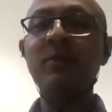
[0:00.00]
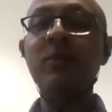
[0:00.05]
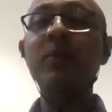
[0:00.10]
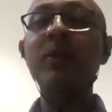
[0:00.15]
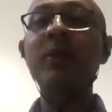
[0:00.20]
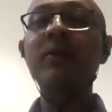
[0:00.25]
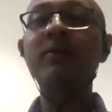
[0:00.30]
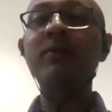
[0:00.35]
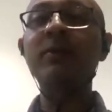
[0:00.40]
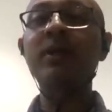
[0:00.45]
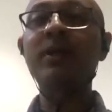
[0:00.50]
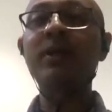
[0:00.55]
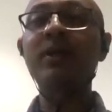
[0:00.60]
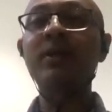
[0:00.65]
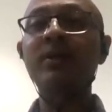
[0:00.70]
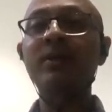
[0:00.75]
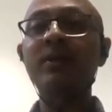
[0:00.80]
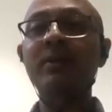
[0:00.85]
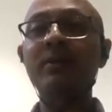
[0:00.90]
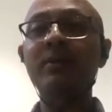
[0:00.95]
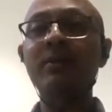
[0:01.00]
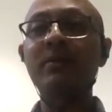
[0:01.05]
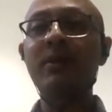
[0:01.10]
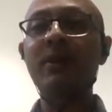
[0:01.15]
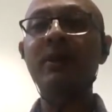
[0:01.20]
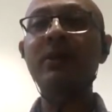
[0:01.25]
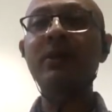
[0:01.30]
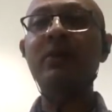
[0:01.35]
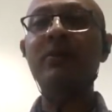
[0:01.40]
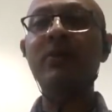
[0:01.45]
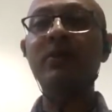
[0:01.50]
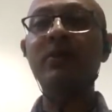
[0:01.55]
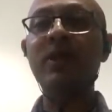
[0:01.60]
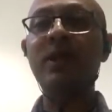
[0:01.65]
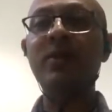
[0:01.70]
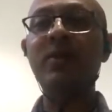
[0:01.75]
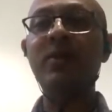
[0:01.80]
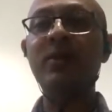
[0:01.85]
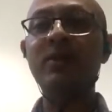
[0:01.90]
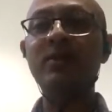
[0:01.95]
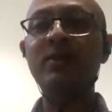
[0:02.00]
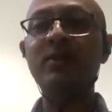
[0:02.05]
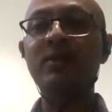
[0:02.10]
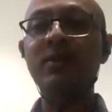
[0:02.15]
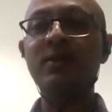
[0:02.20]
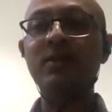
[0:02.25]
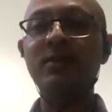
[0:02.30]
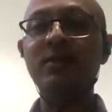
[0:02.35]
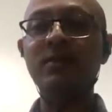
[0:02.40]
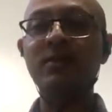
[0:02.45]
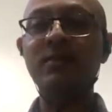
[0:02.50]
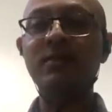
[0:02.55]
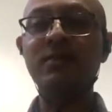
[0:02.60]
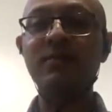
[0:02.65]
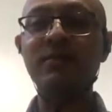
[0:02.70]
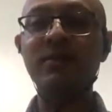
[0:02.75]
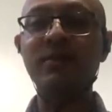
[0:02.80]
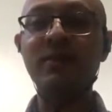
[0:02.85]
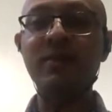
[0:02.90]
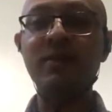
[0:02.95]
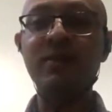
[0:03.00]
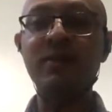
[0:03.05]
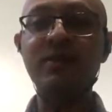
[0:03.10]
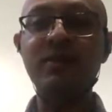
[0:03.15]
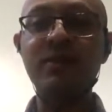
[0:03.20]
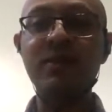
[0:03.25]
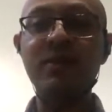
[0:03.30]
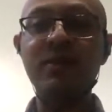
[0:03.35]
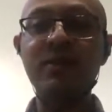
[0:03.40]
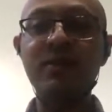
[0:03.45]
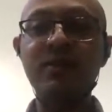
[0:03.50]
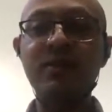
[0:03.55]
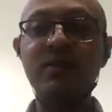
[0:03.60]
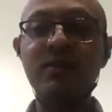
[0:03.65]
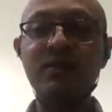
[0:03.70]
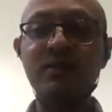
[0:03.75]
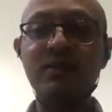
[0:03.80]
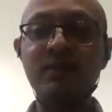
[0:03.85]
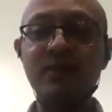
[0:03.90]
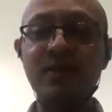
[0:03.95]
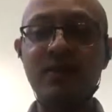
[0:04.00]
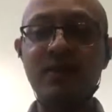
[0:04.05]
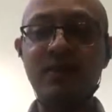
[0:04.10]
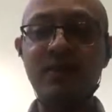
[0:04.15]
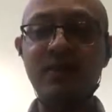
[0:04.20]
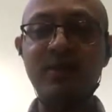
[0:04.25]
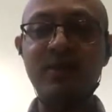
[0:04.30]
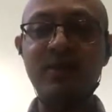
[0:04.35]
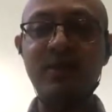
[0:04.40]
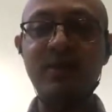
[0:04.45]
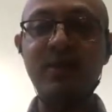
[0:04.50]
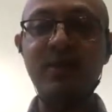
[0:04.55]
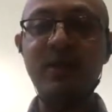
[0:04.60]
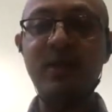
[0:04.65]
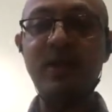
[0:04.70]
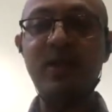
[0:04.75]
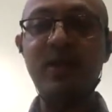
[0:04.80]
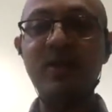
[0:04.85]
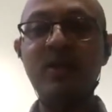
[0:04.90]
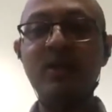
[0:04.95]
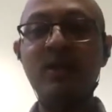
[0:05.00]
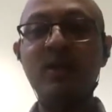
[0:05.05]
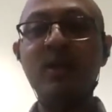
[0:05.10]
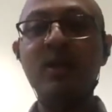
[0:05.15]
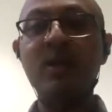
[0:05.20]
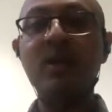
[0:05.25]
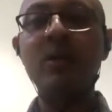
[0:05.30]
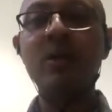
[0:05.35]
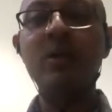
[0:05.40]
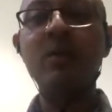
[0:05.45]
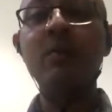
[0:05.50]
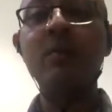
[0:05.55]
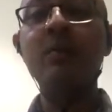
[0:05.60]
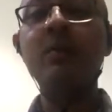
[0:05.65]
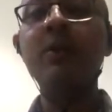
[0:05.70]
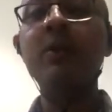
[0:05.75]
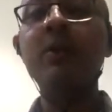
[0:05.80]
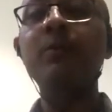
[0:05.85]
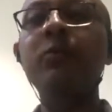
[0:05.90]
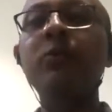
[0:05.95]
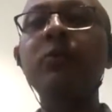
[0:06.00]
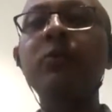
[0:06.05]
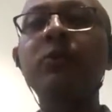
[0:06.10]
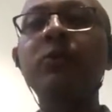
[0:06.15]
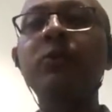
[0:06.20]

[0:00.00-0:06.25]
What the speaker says: poem that Bhaktivinoda Thakur has written. He says, I'll just quote that, Prabhu